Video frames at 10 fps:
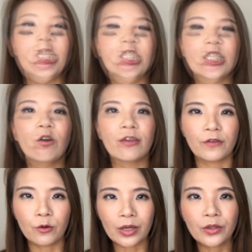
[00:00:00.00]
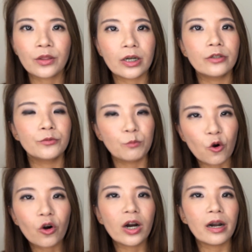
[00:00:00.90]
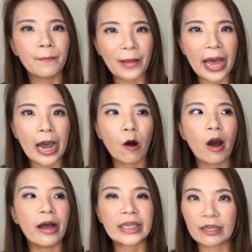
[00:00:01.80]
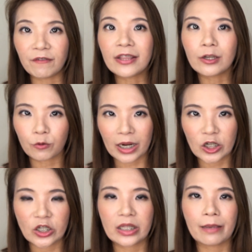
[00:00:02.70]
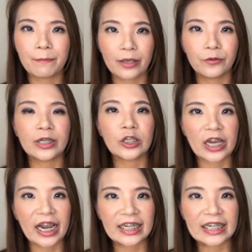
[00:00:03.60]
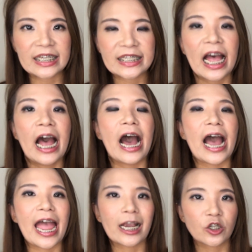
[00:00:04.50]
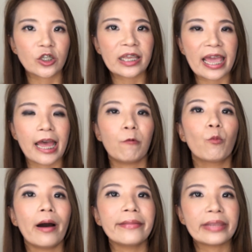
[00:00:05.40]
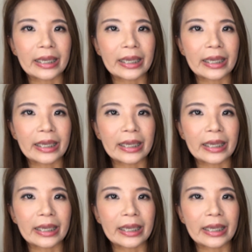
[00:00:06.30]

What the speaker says: So if you want to learn more about giving direction in Mandarin Chinese, I actually have one